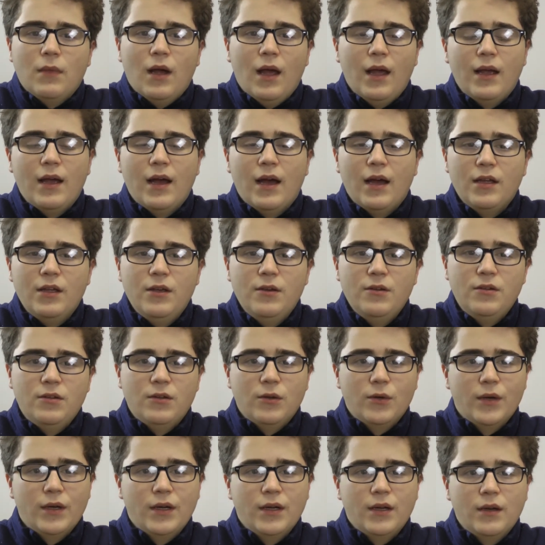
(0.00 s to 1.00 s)
I got used
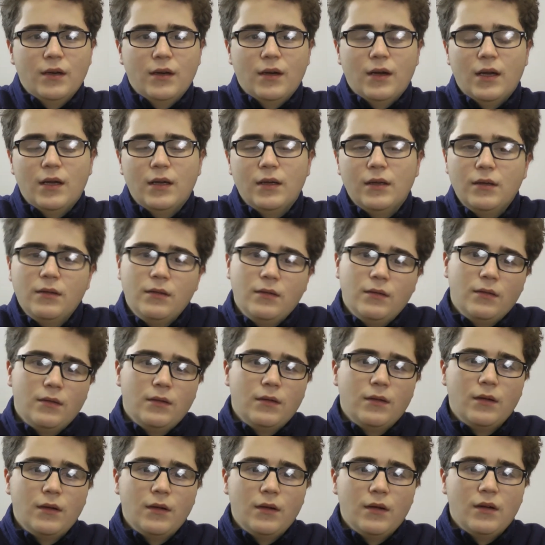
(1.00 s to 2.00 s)
to it.
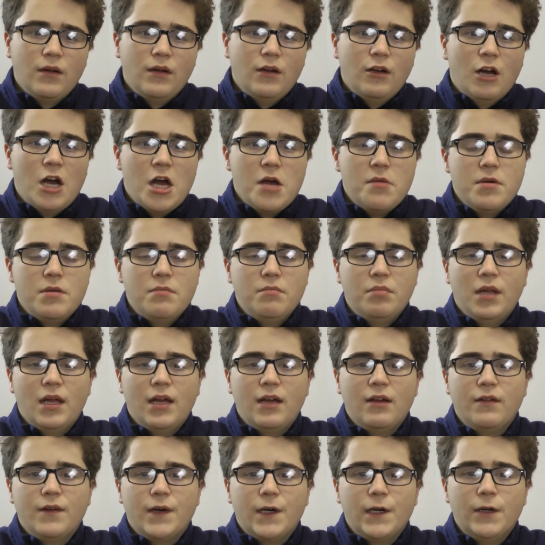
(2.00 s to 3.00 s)
I've been
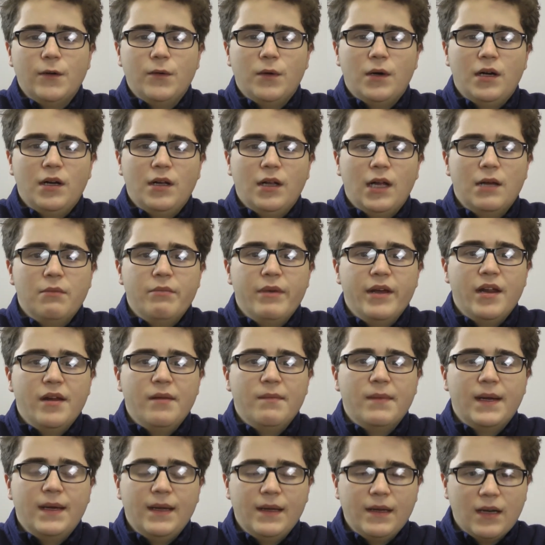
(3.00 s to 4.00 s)
playing very well. I've been
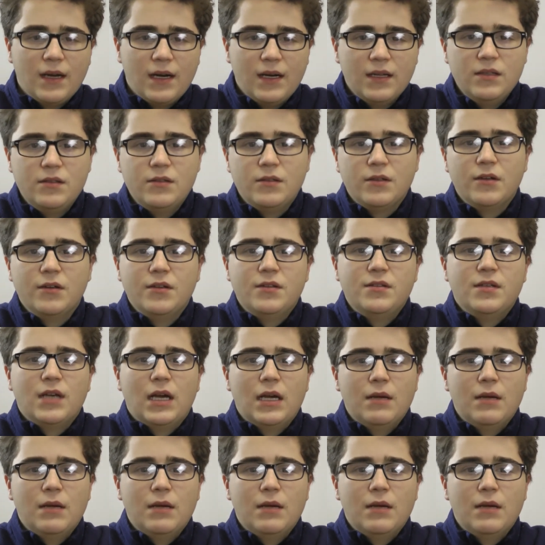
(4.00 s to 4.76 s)
in many concerts.